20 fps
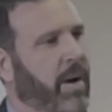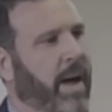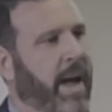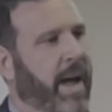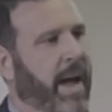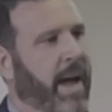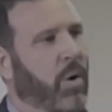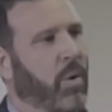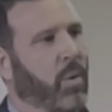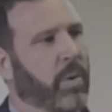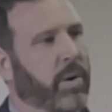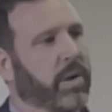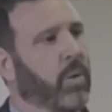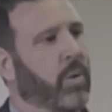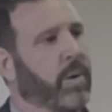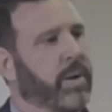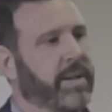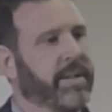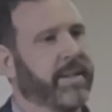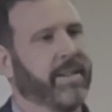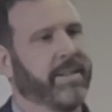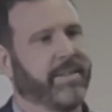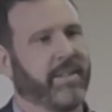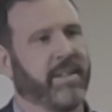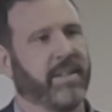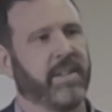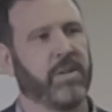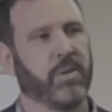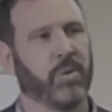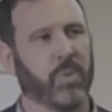how we're going to
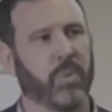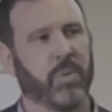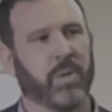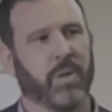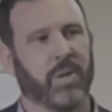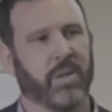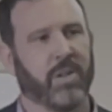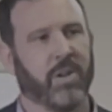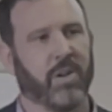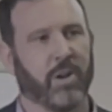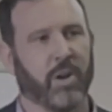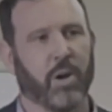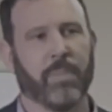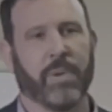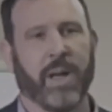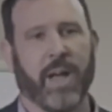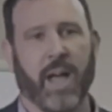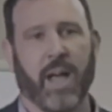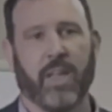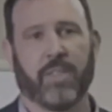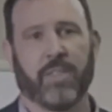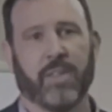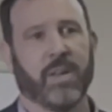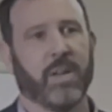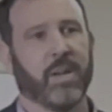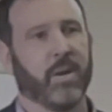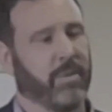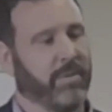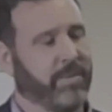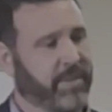continue along our path.
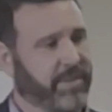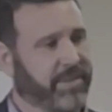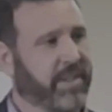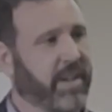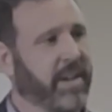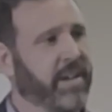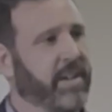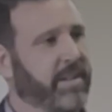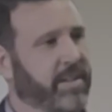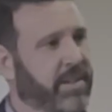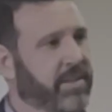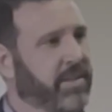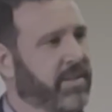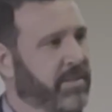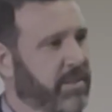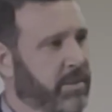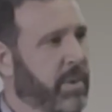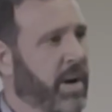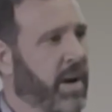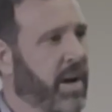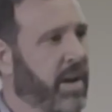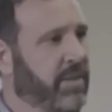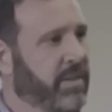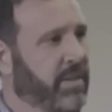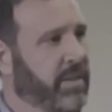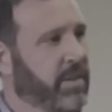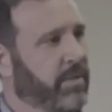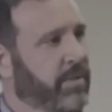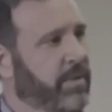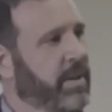We've decided this is a
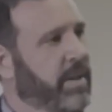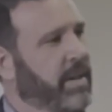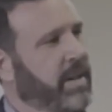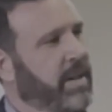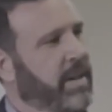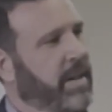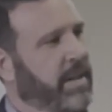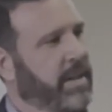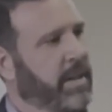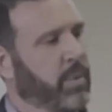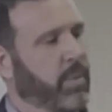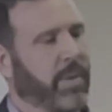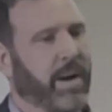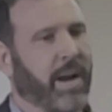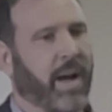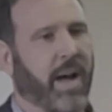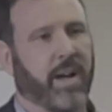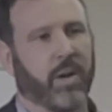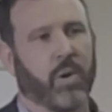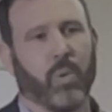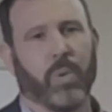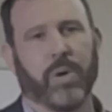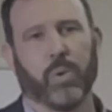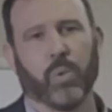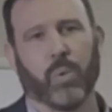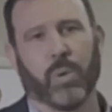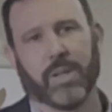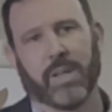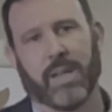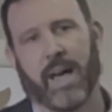positive, and that we're not going
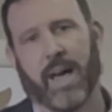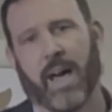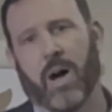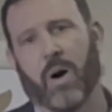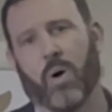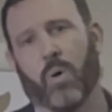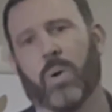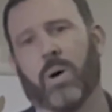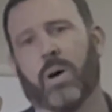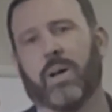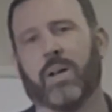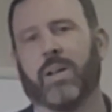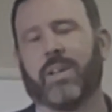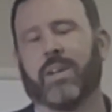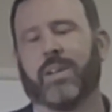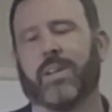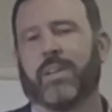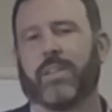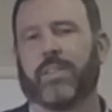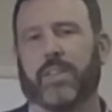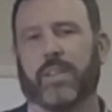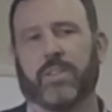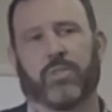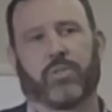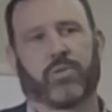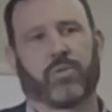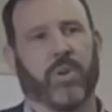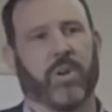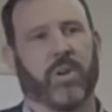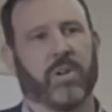to allow these
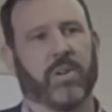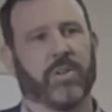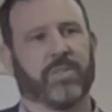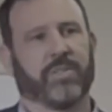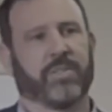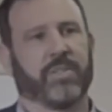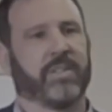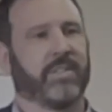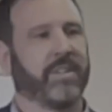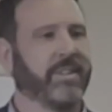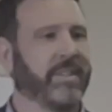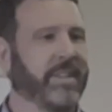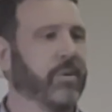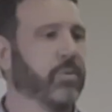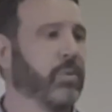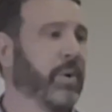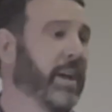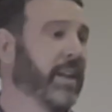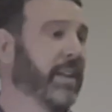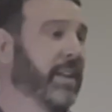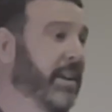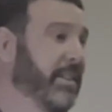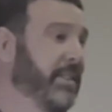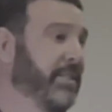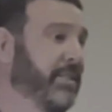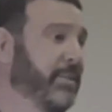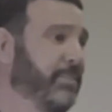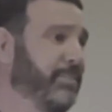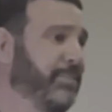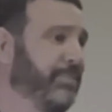struggles to derail
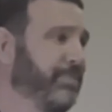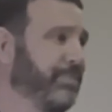us.